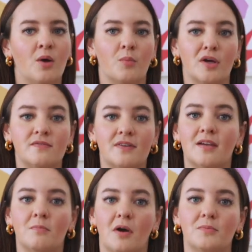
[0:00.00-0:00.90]

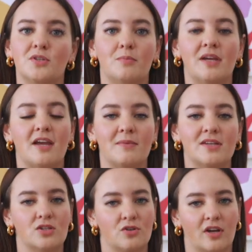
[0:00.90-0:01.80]
Breastfeeding moms should be aiming
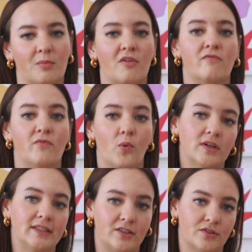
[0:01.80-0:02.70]
to drink about 4
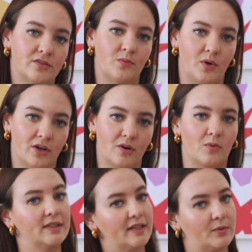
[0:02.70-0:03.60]
liters of water
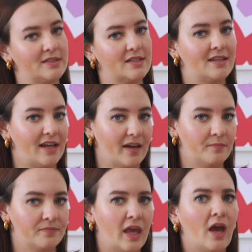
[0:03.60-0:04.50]
or liquids a day,
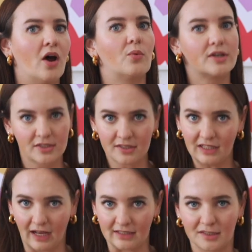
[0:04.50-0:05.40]
which is
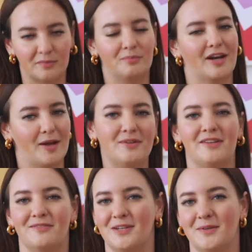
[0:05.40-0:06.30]
a lot, but I
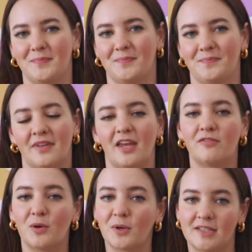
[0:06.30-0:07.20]
believe in you. If
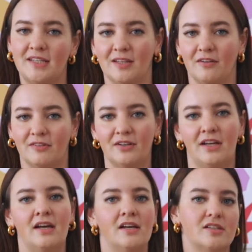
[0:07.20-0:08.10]
you are a tea lover,
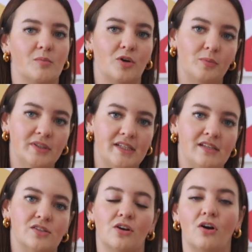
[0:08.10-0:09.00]
some herbal
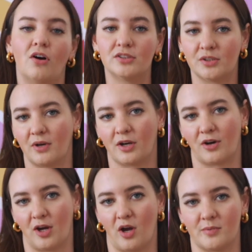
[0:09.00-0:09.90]
teas are also a
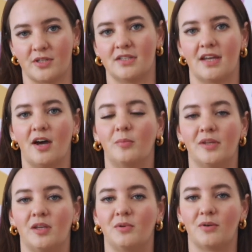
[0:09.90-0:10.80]
great option to help
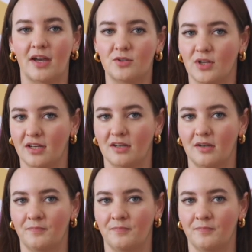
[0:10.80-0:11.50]
keep you hydrated.